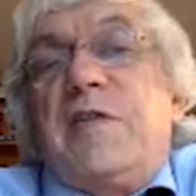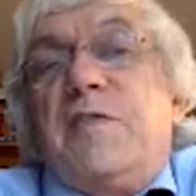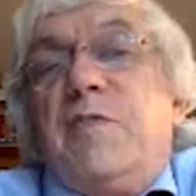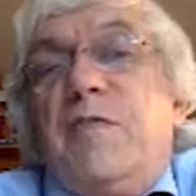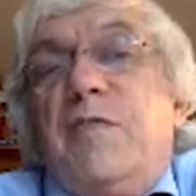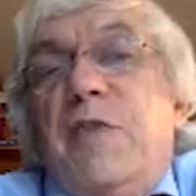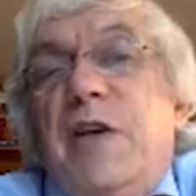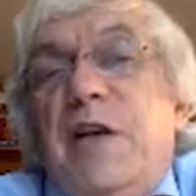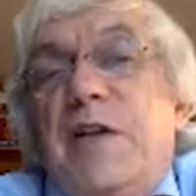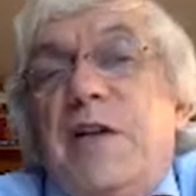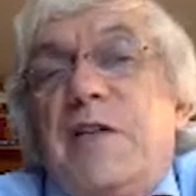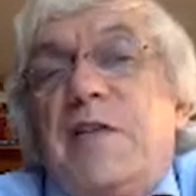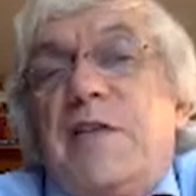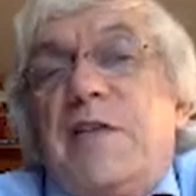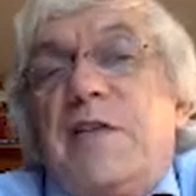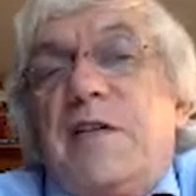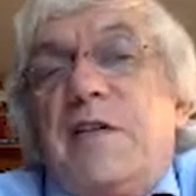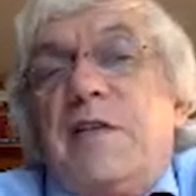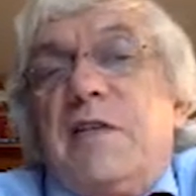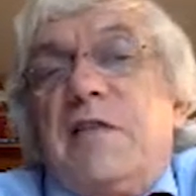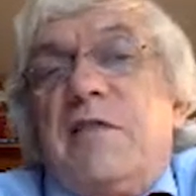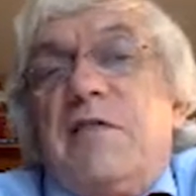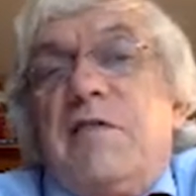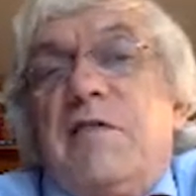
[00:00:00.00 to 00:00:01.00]
mix
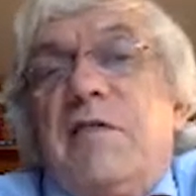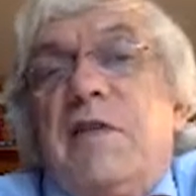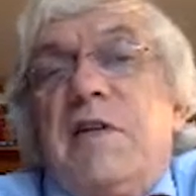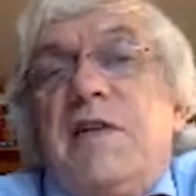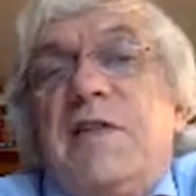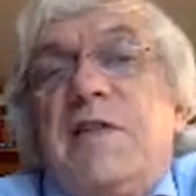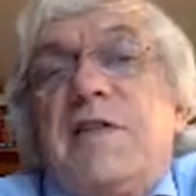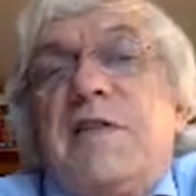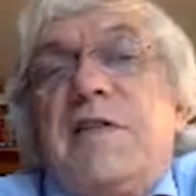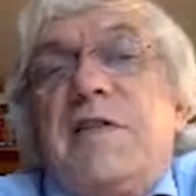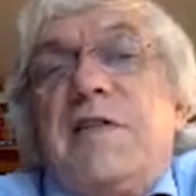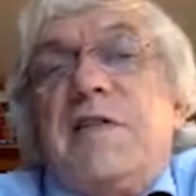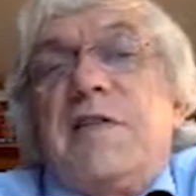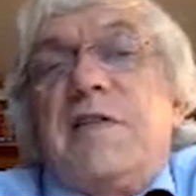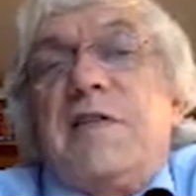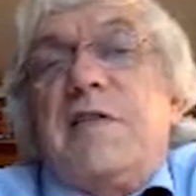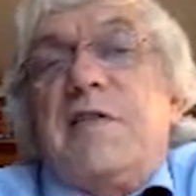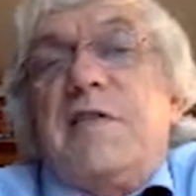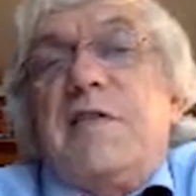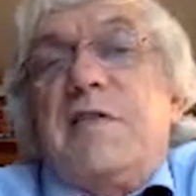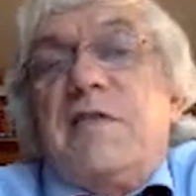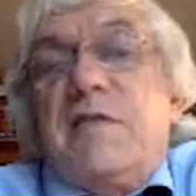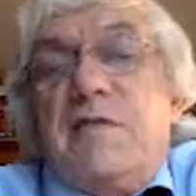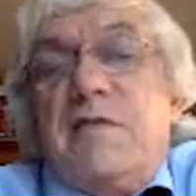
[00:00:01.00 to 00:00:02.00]
in a crisis is
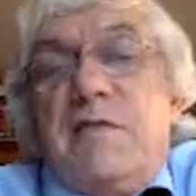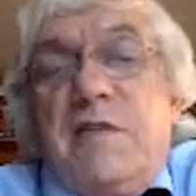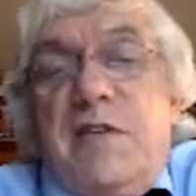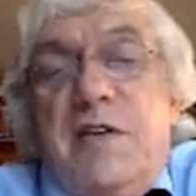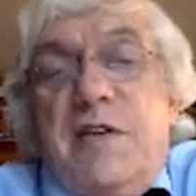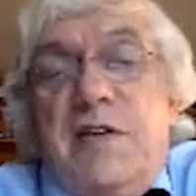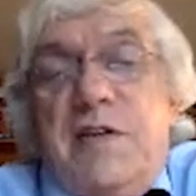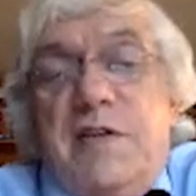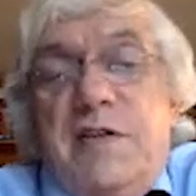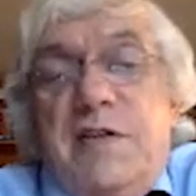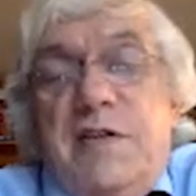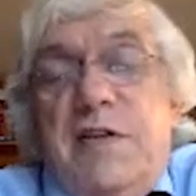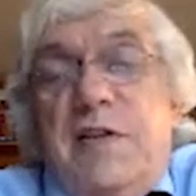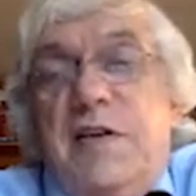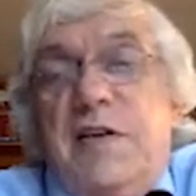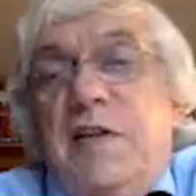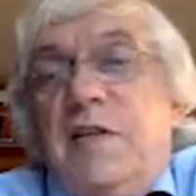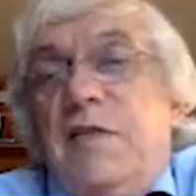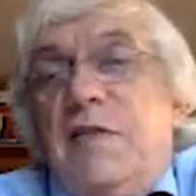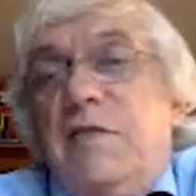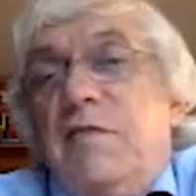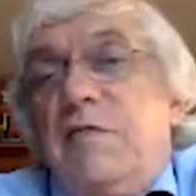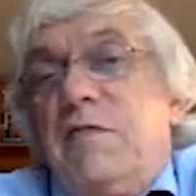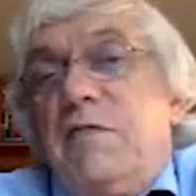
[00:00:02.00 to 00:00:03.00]
not so easy
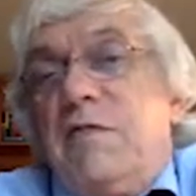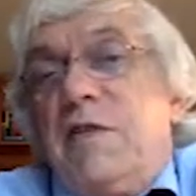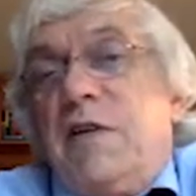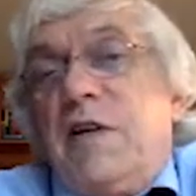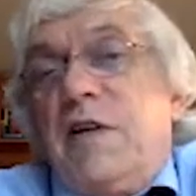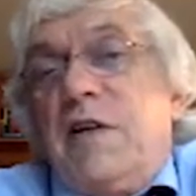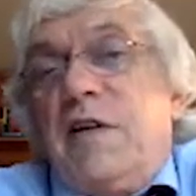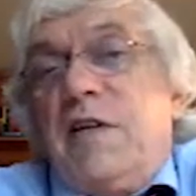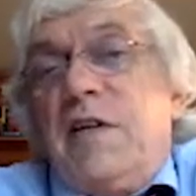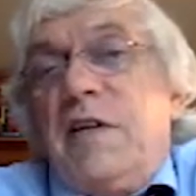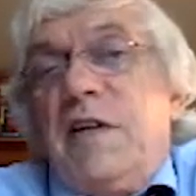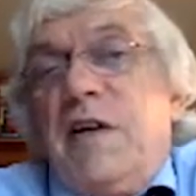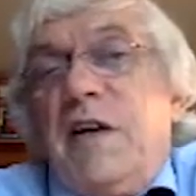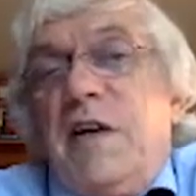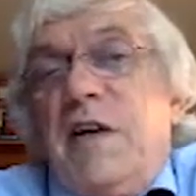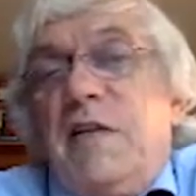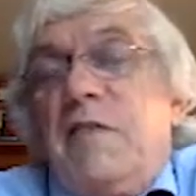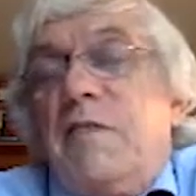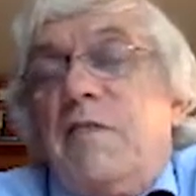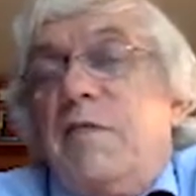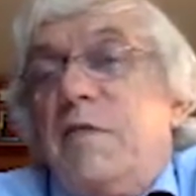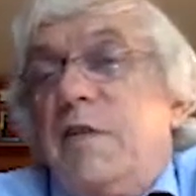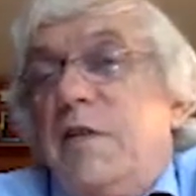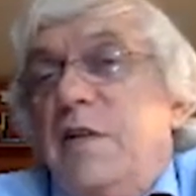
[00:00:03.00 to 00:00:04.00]
to get an
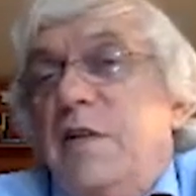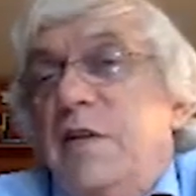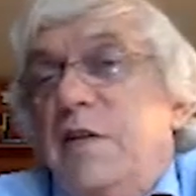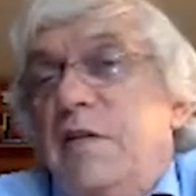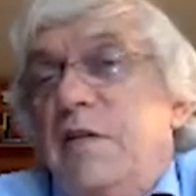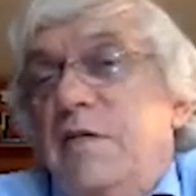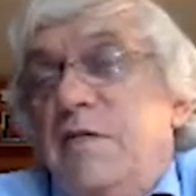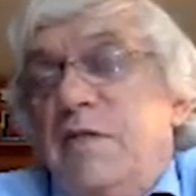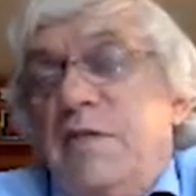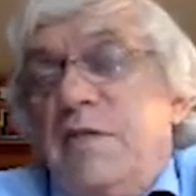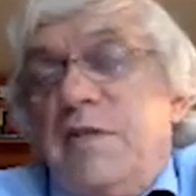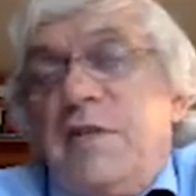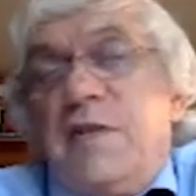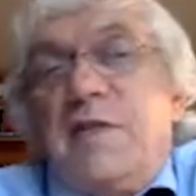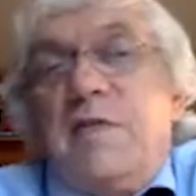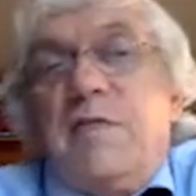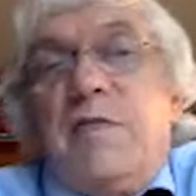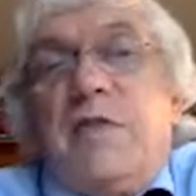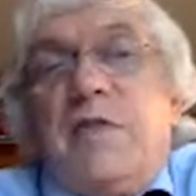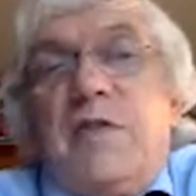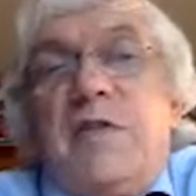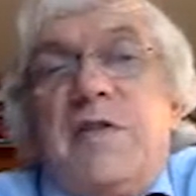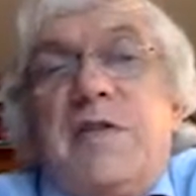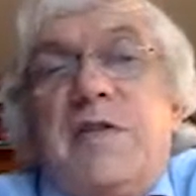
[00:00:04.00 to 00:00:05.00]
adequate and consistent
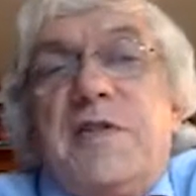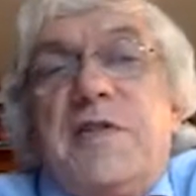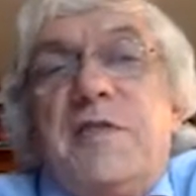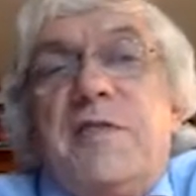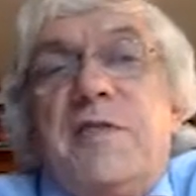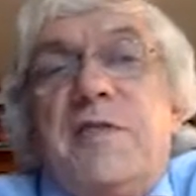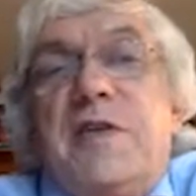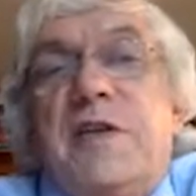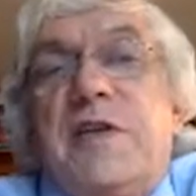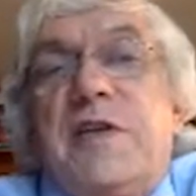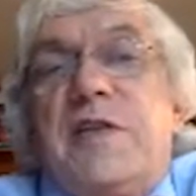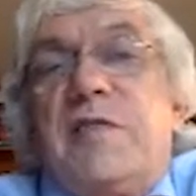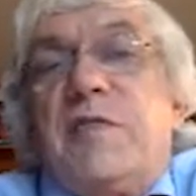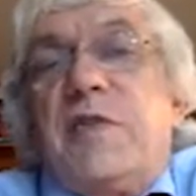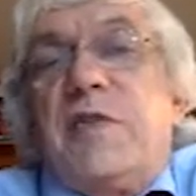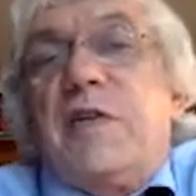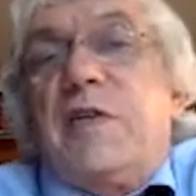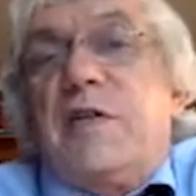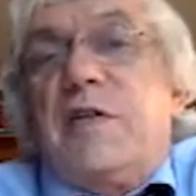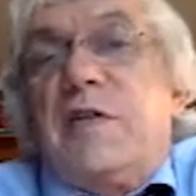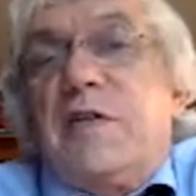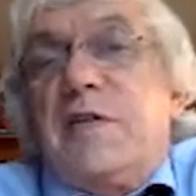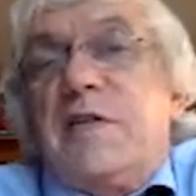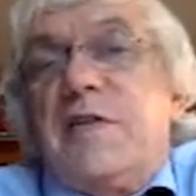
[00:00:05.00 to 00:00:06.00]
policy mix,
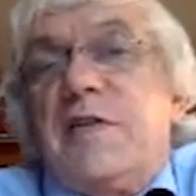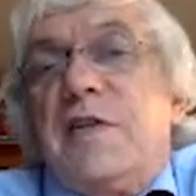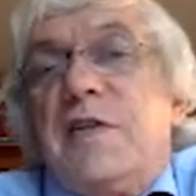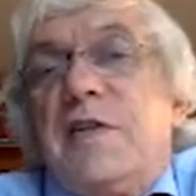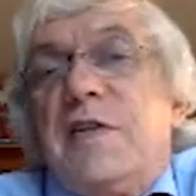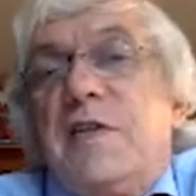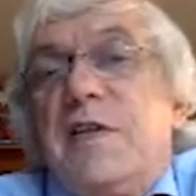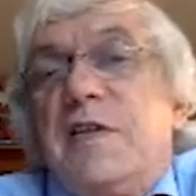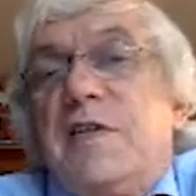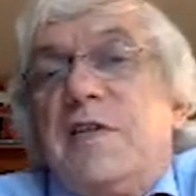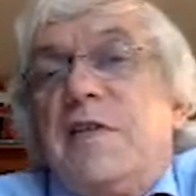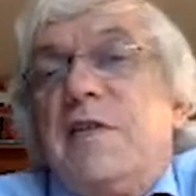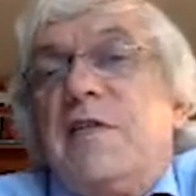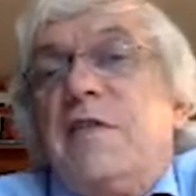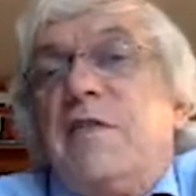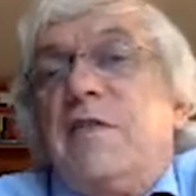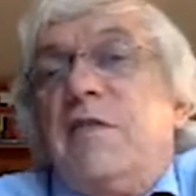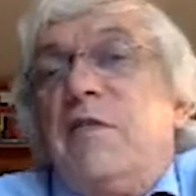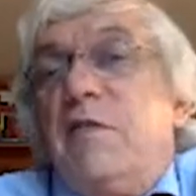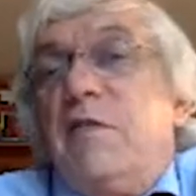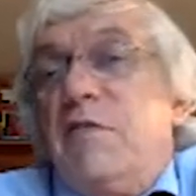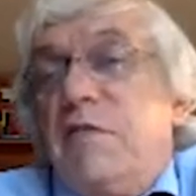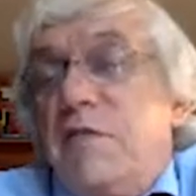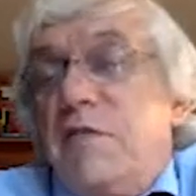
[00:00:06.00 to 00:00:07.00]
because at least in the
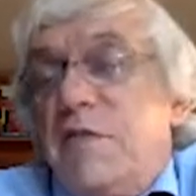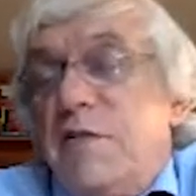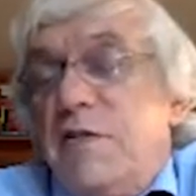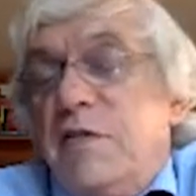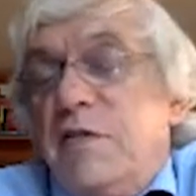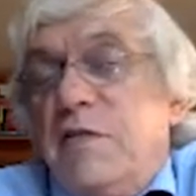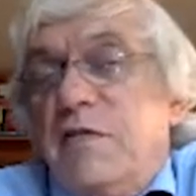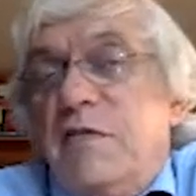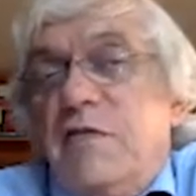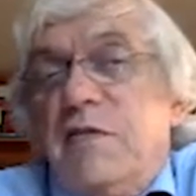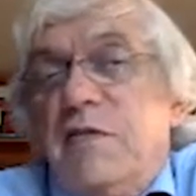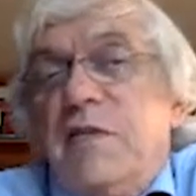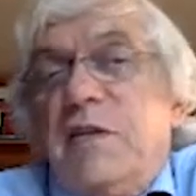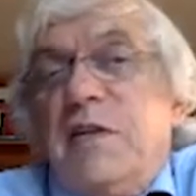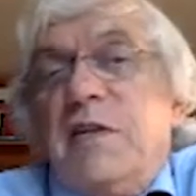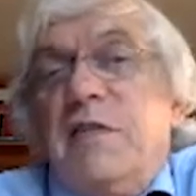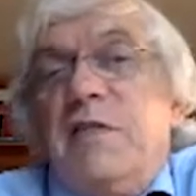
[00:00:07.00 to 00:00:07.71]
Eurozone,